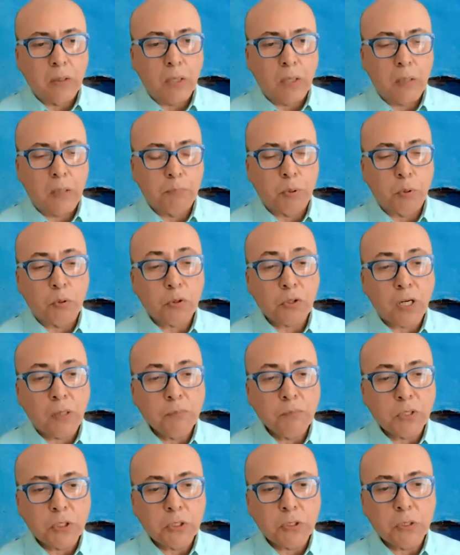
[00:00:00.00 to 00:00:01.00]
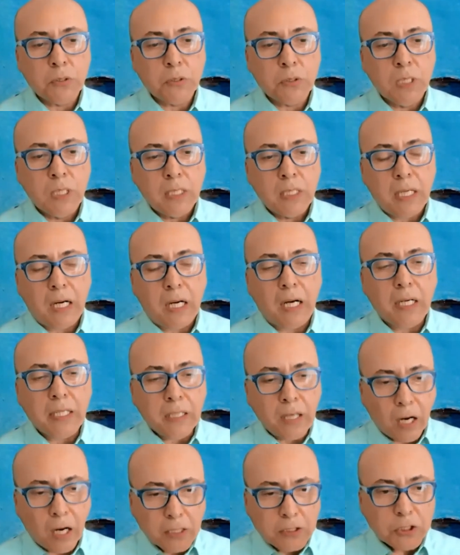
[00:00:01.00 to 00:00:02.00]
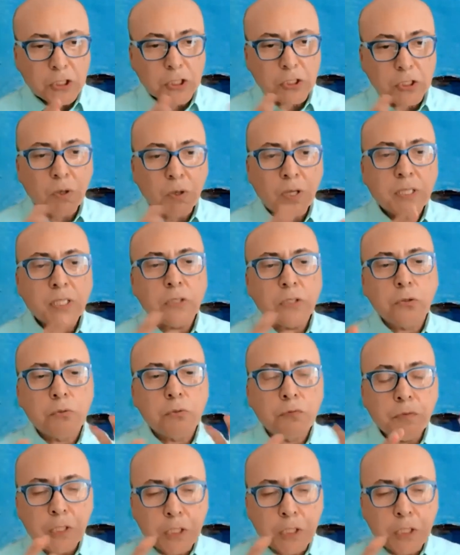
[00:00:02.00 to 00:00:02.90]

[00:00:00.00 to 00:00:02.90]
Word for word: uh, programs do. I I just wanted